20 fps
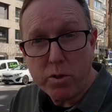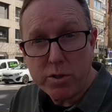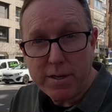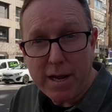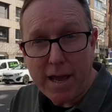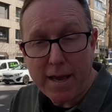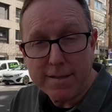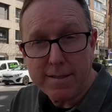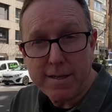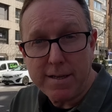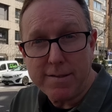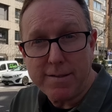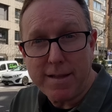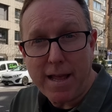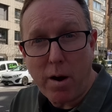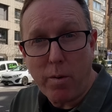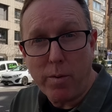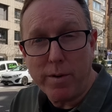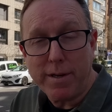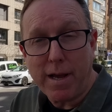taxis
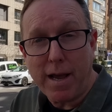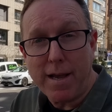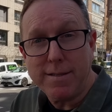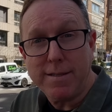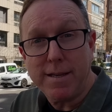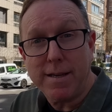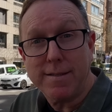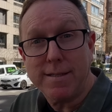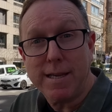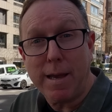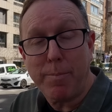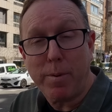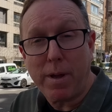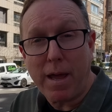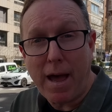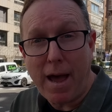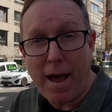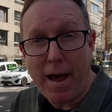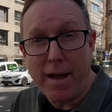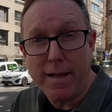nowadays accept
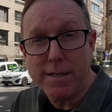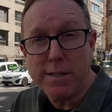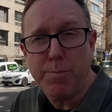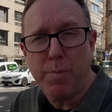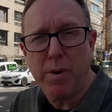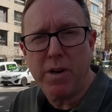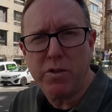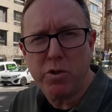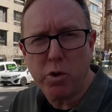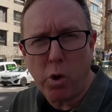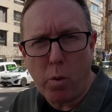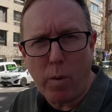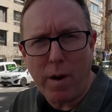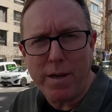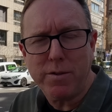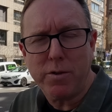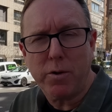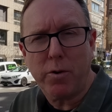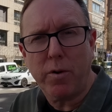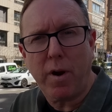cards, but it's
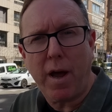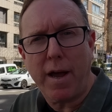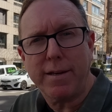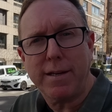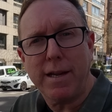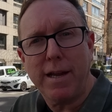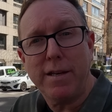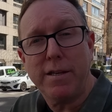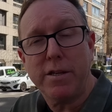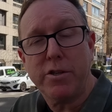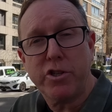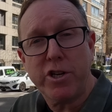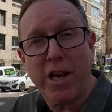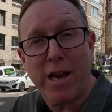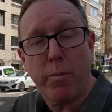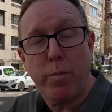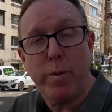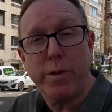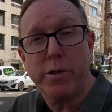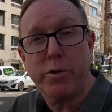always a good idea to
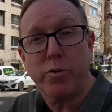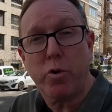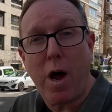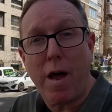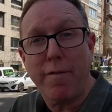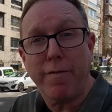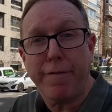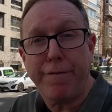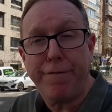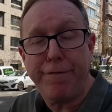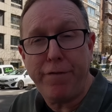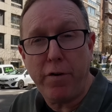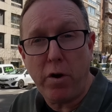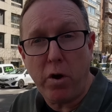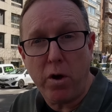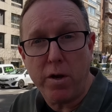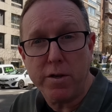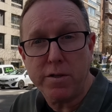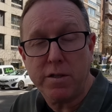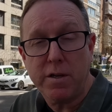check with the driver
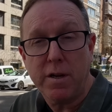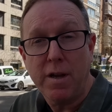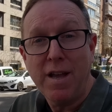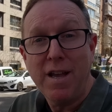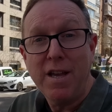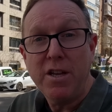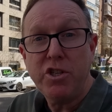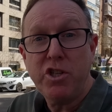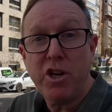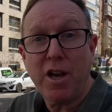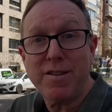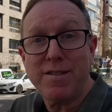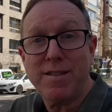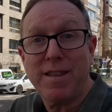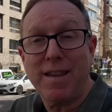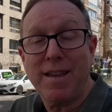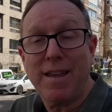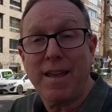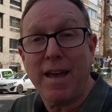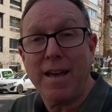first, just
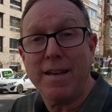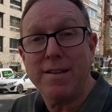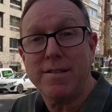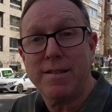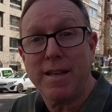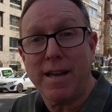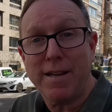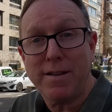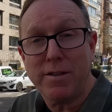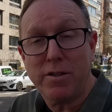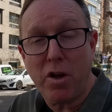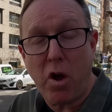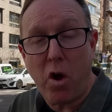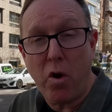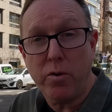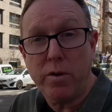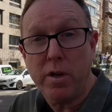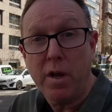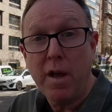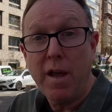in case they
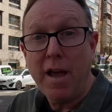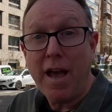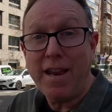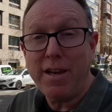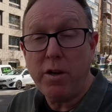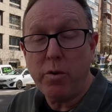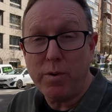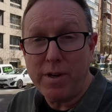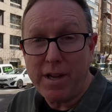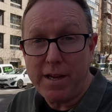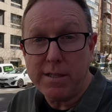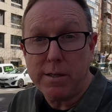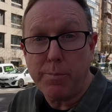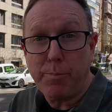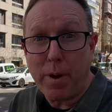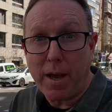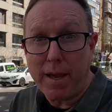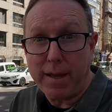don't, and you'll need to pay